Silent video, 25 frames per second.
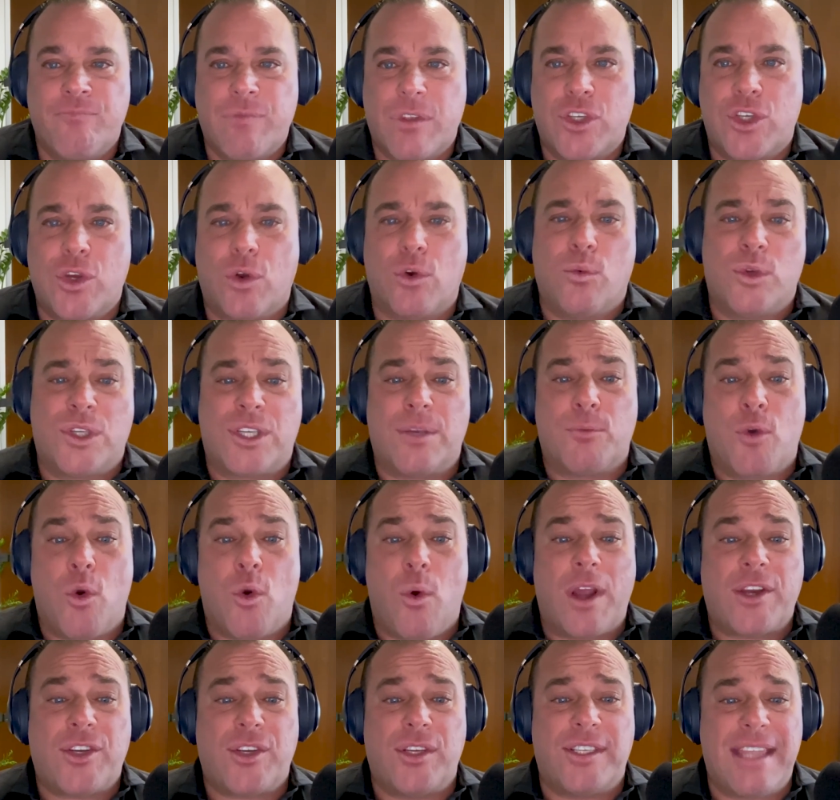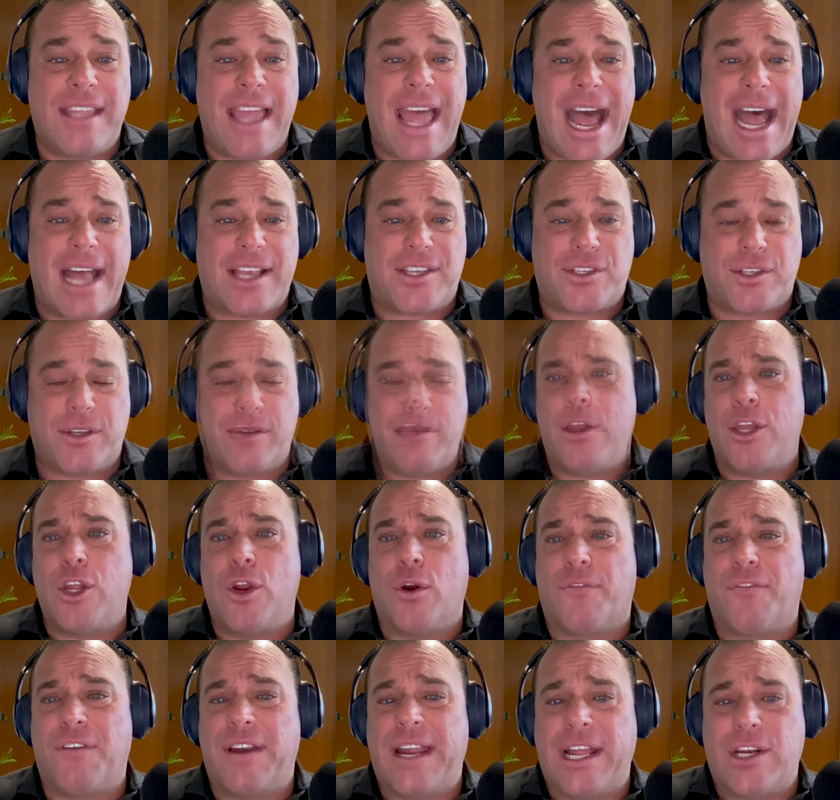So some questions to ask
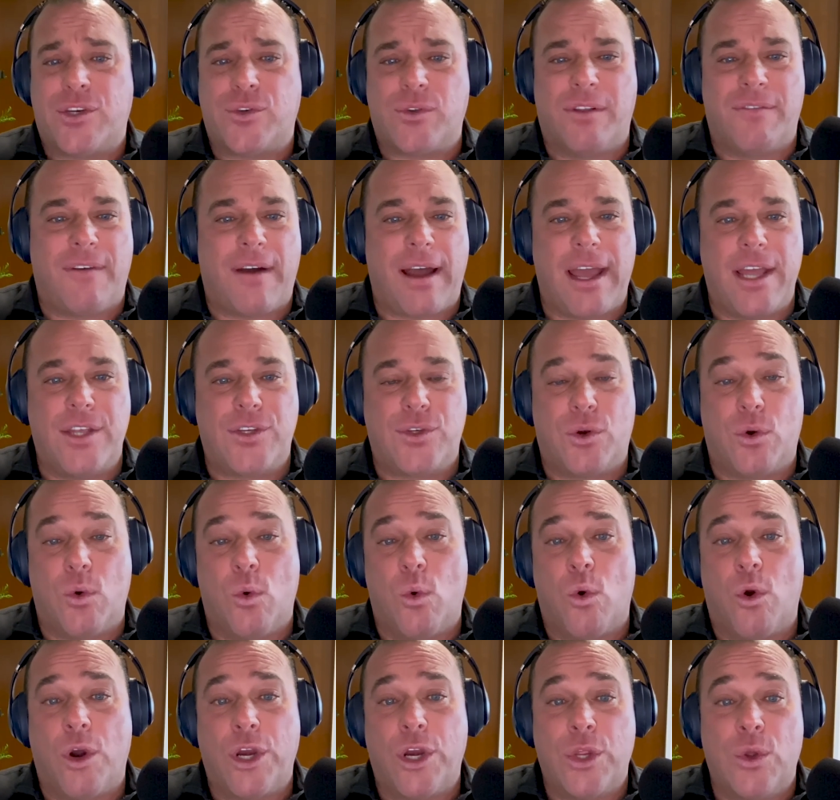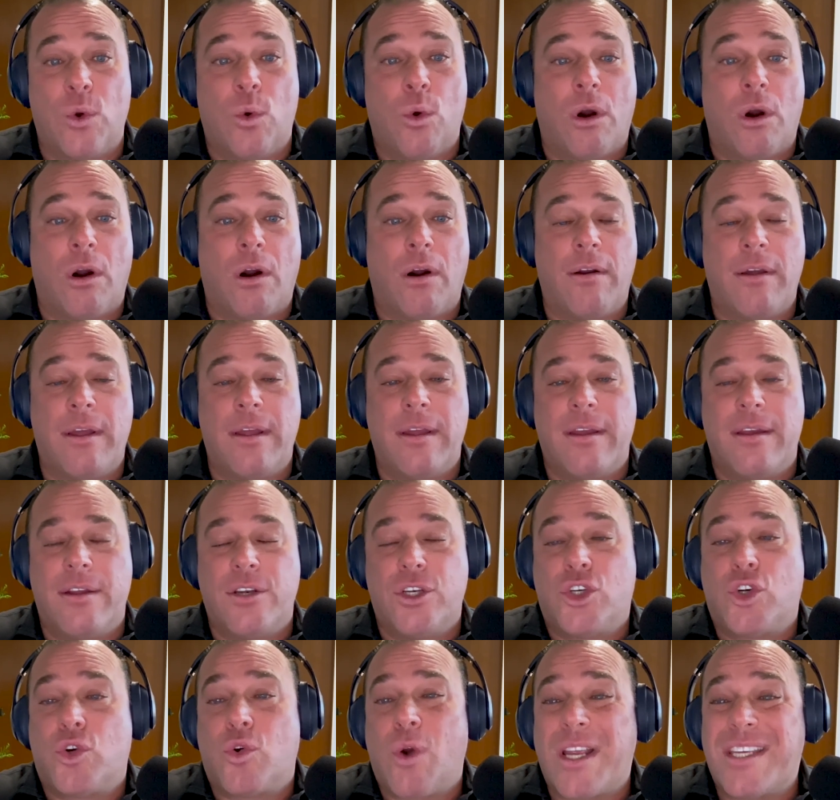your financial advisor or your
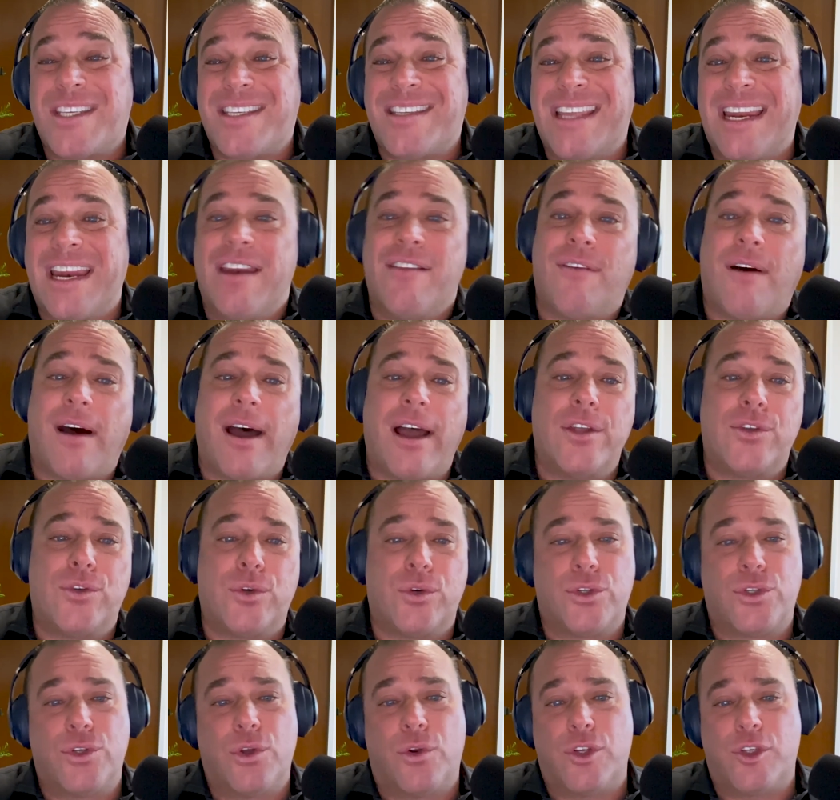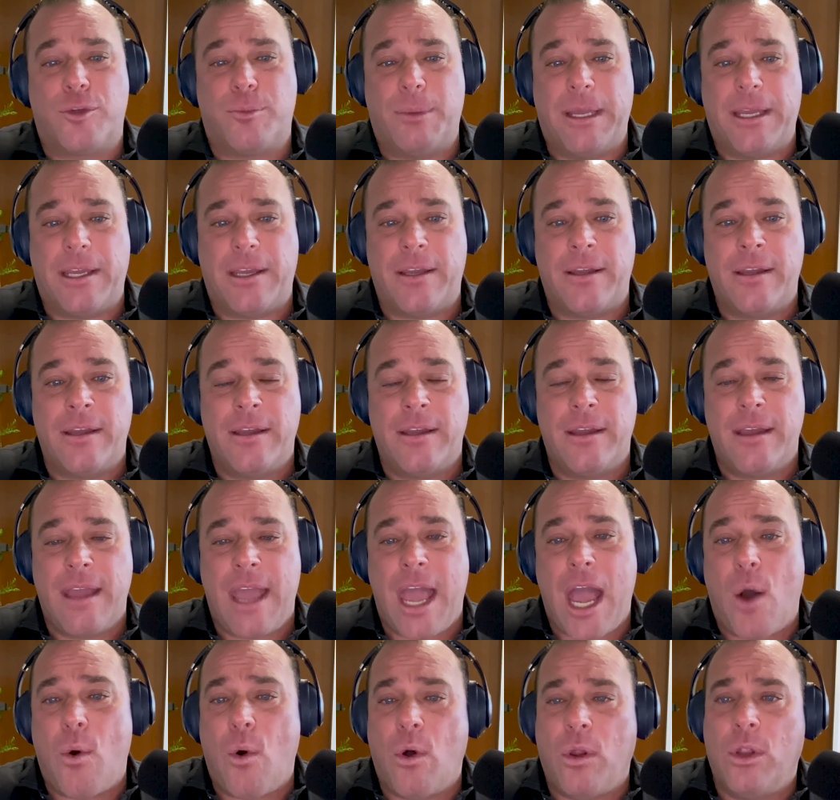trusted advisor, so to speak.
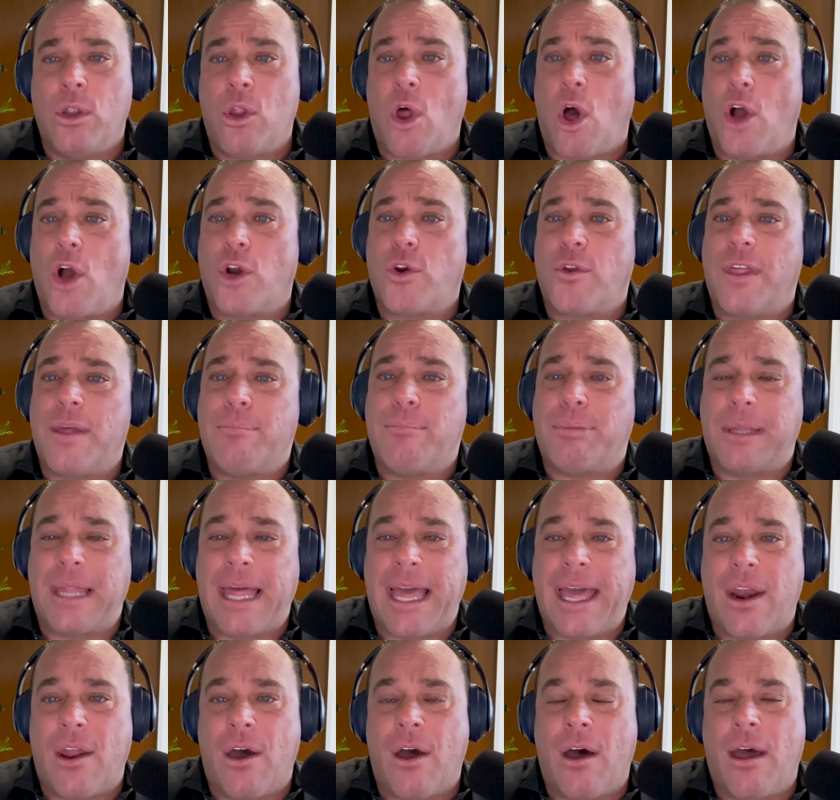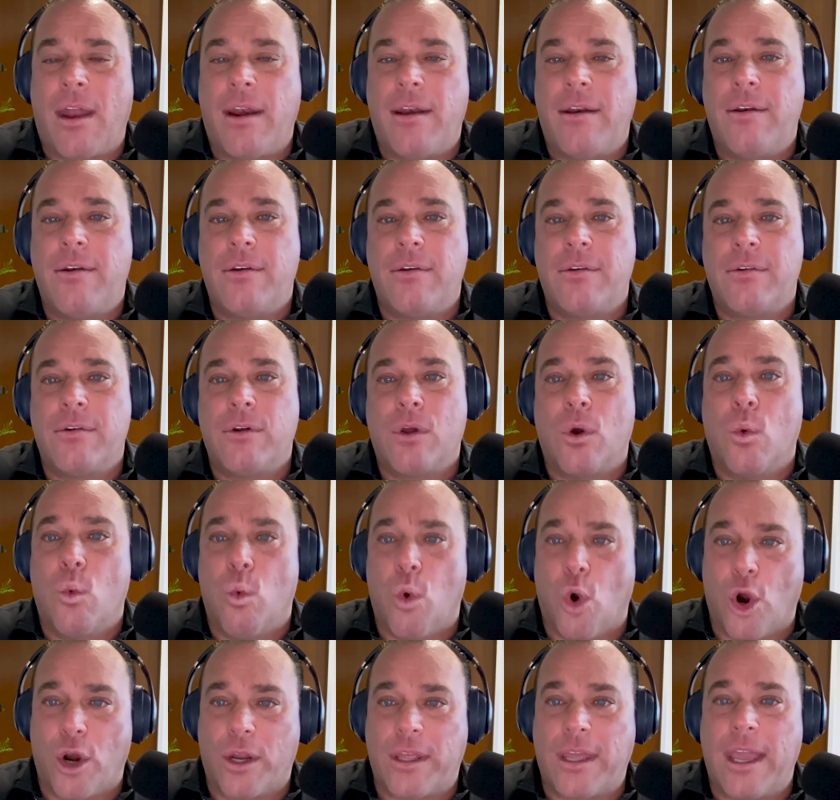How long do they plan on
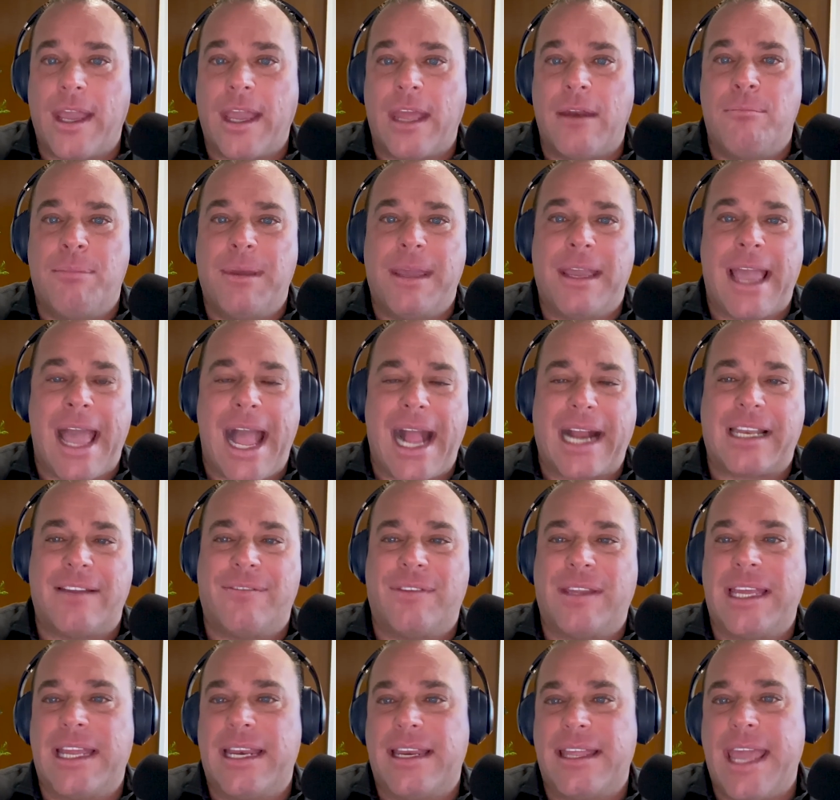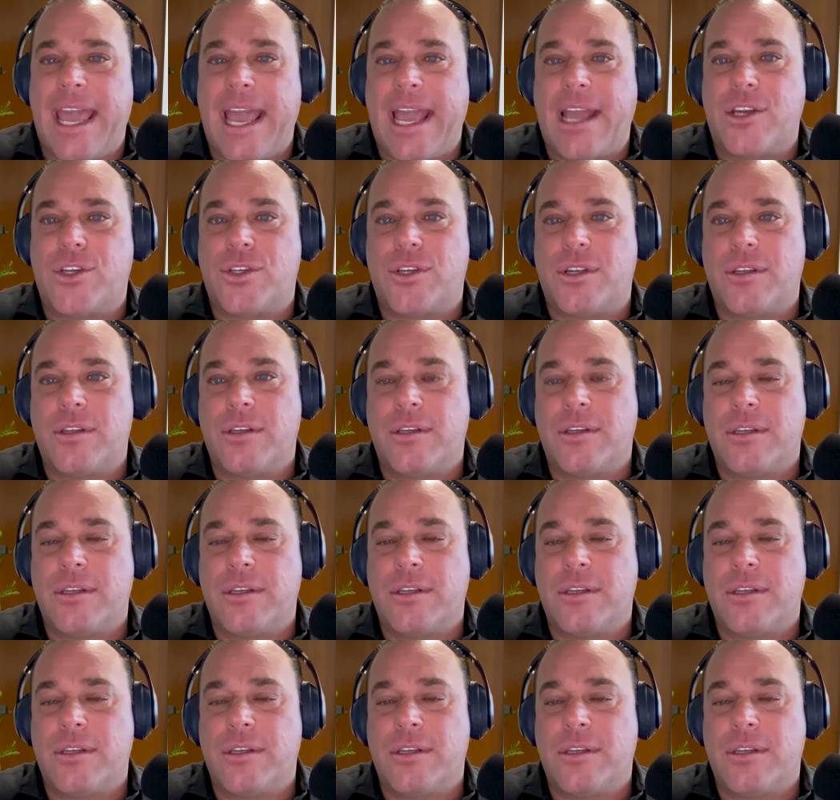working and being actively engaged?